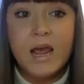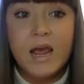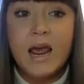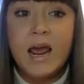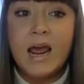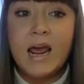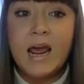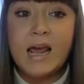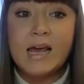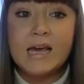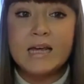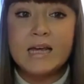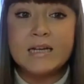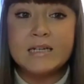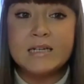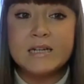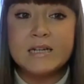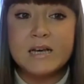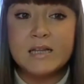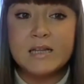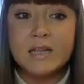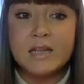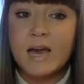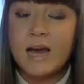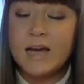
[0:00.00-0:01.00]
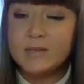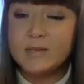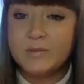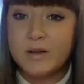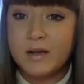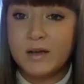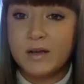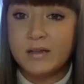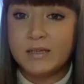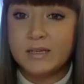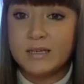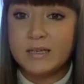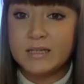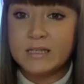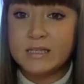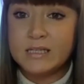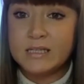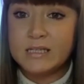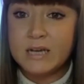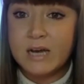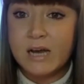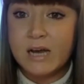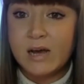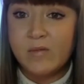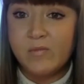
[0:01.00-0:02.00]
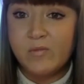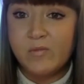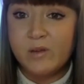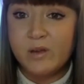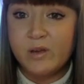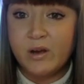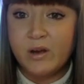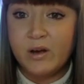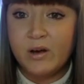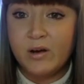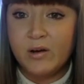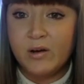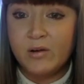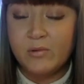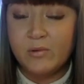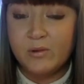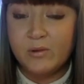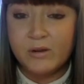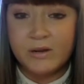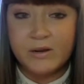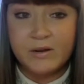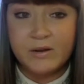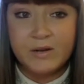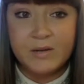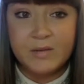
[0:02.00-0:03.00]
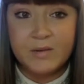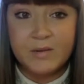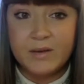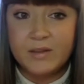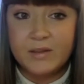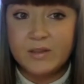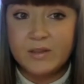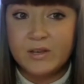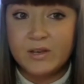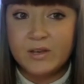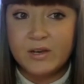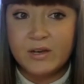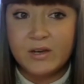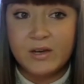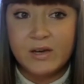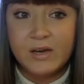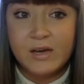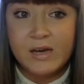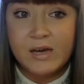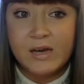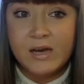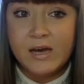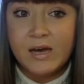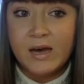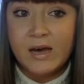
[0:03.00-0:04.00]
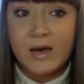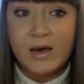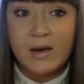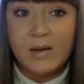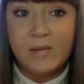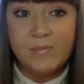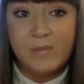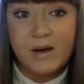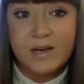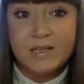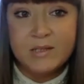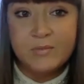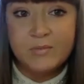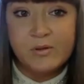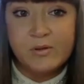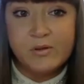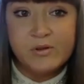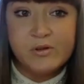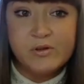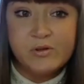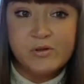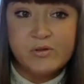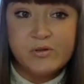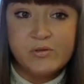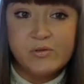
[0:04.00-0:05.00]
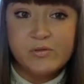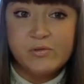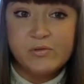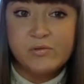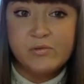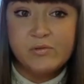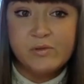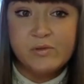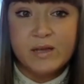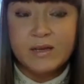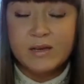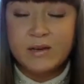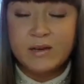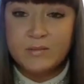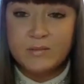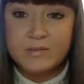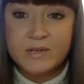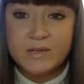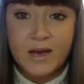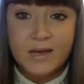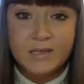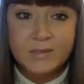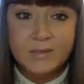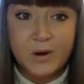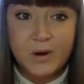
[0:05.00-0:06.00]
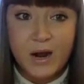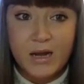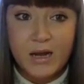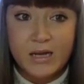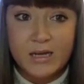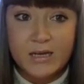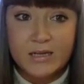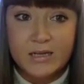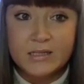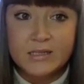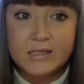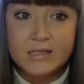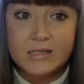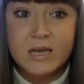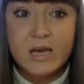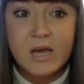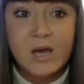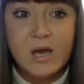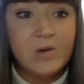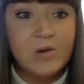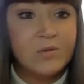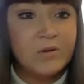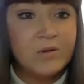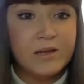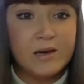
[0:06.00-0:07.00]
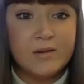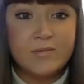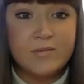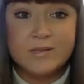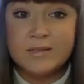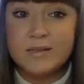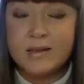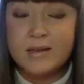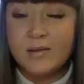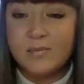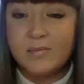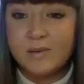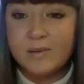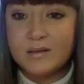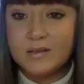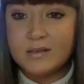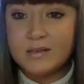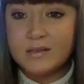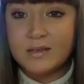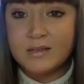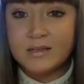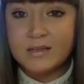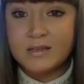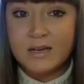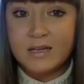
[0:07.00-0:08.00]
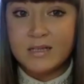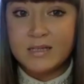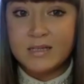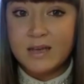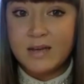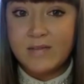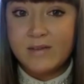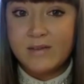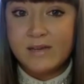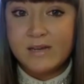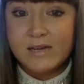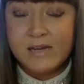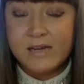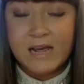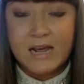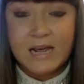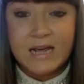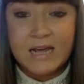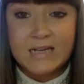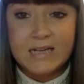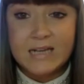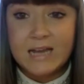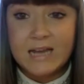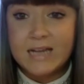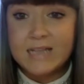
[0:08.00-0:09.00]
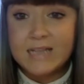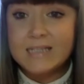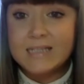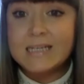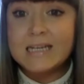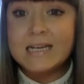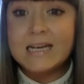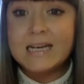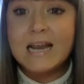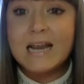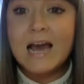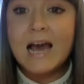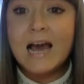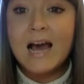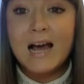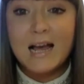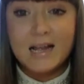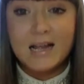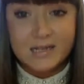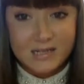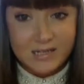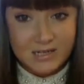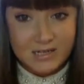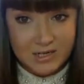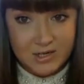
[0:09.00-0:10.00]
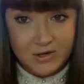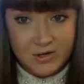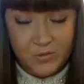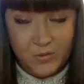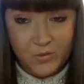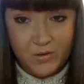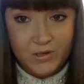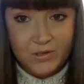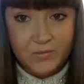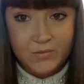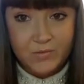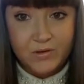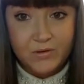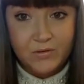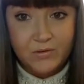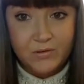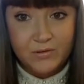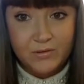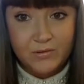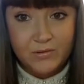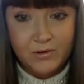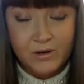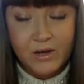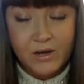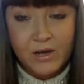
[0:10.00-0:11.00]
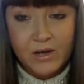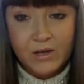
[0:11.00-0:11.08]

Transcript: And last but not least, we all were hearing about the possible new income tax brackets. Well, that was Senate Bill 687, and that is not going to be go